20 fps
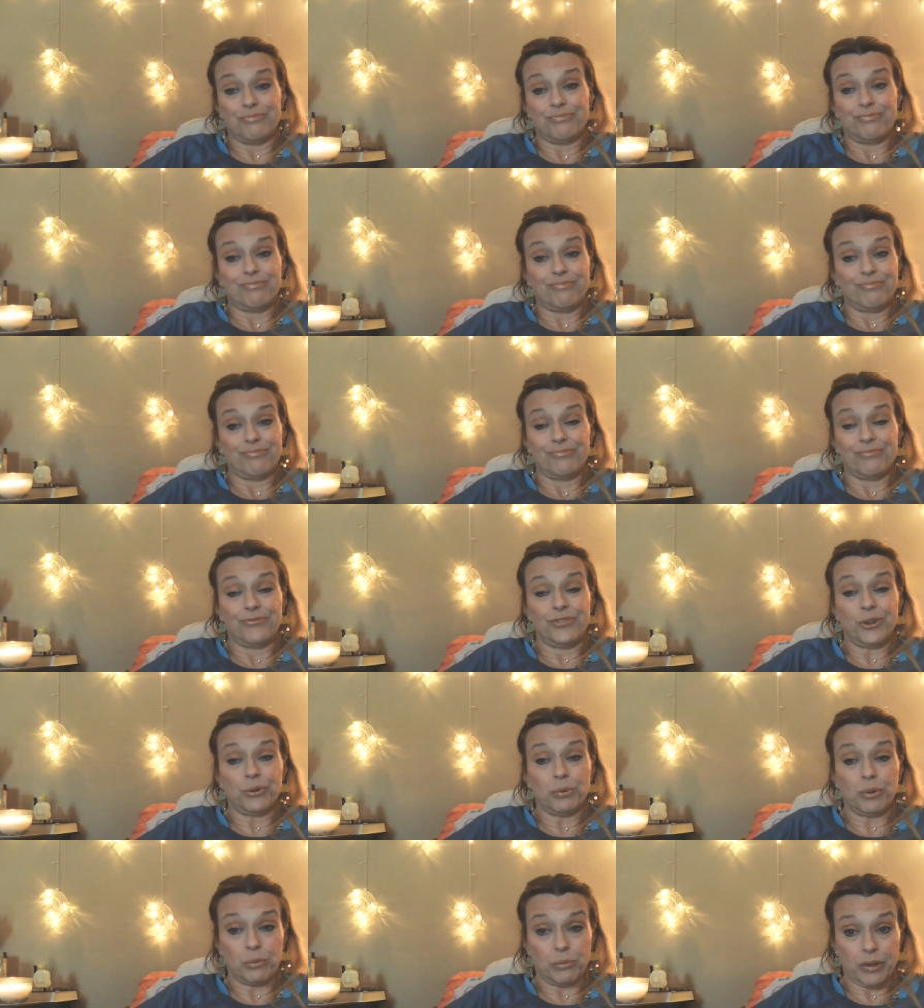feel
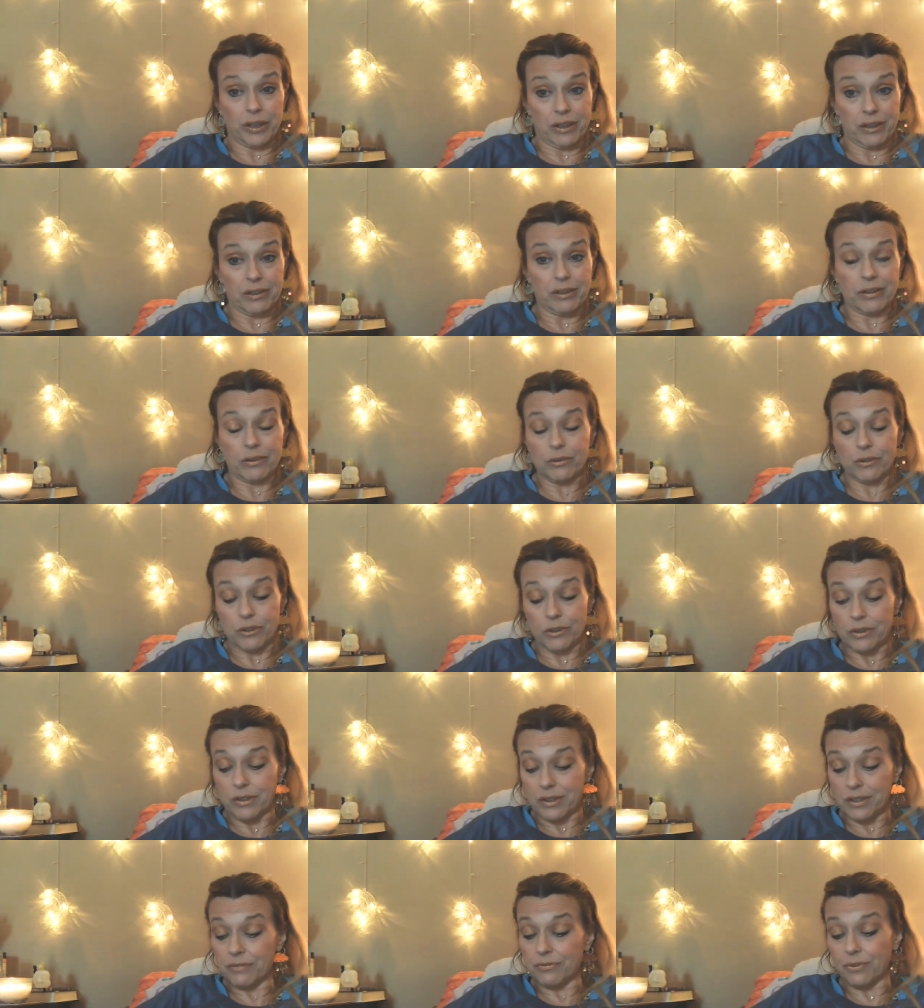one way or another you're
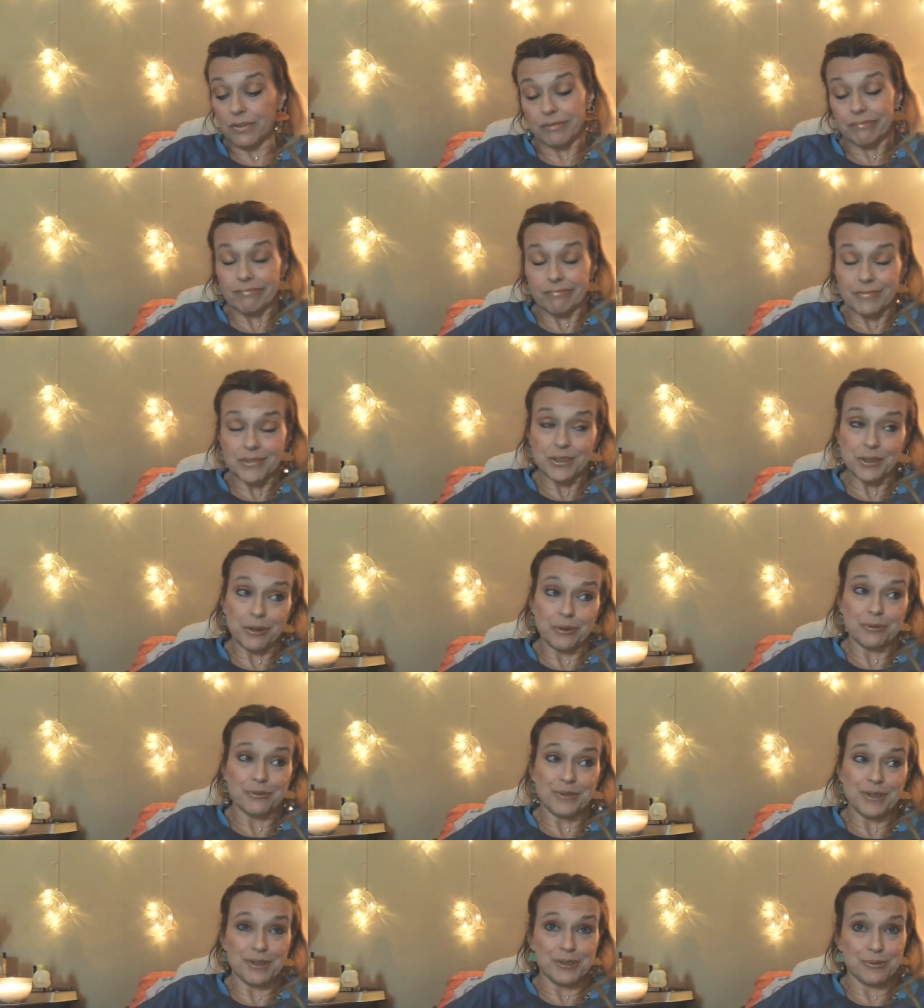indifferent so
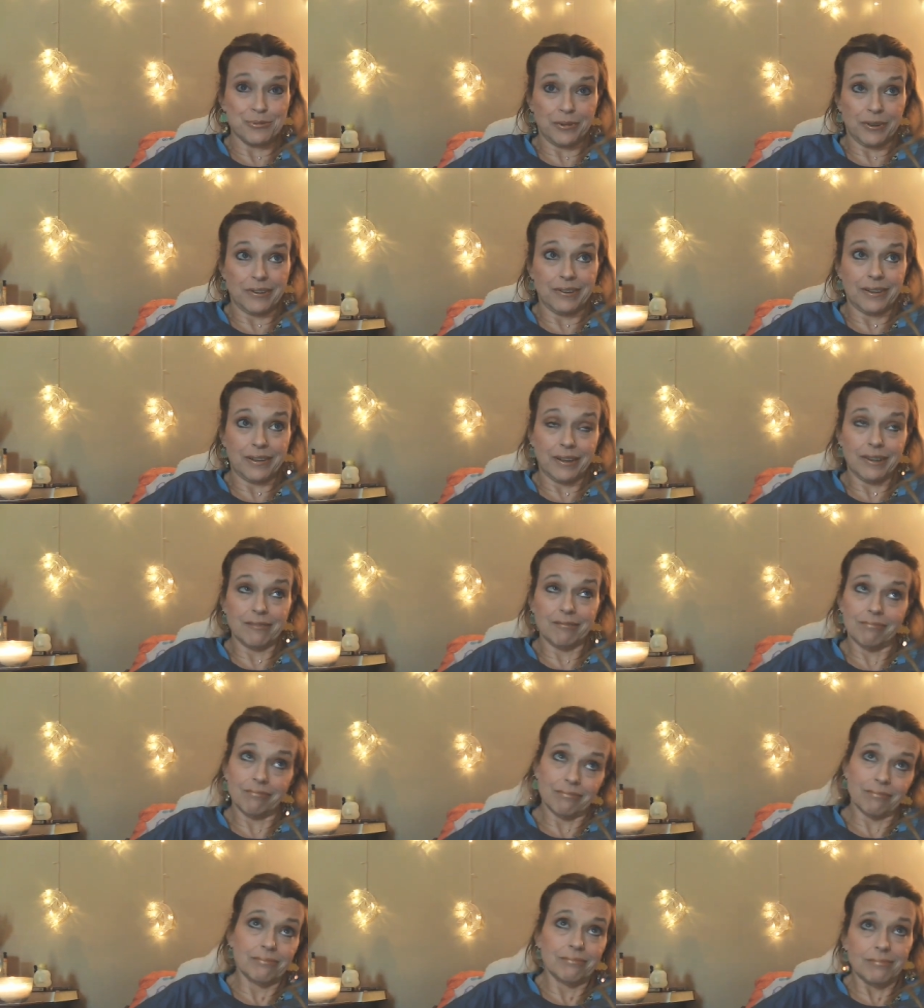that's really not
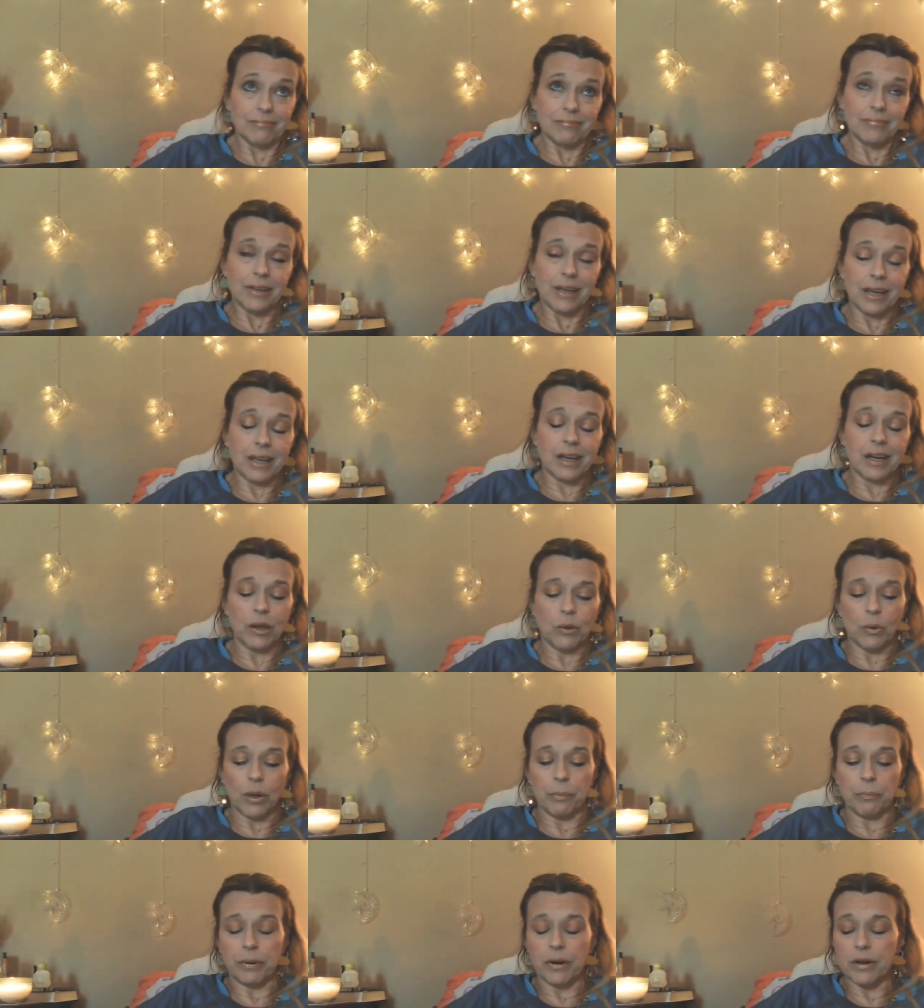anyway
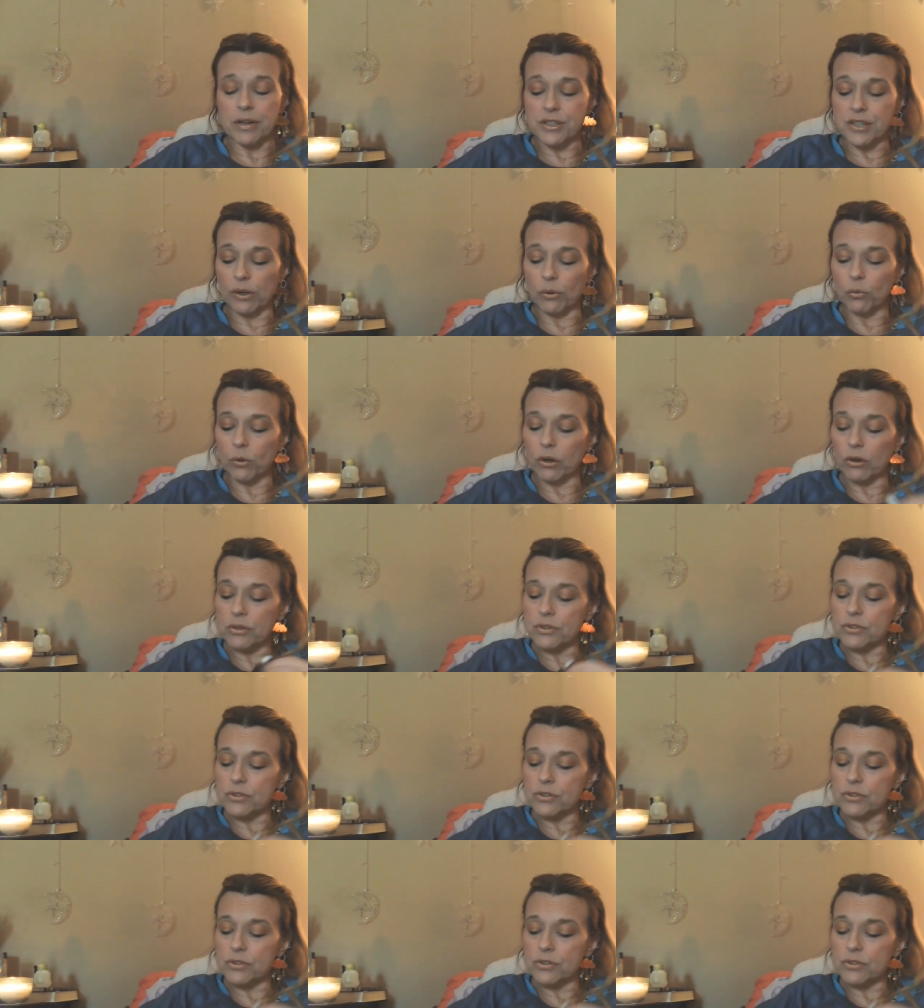parsing words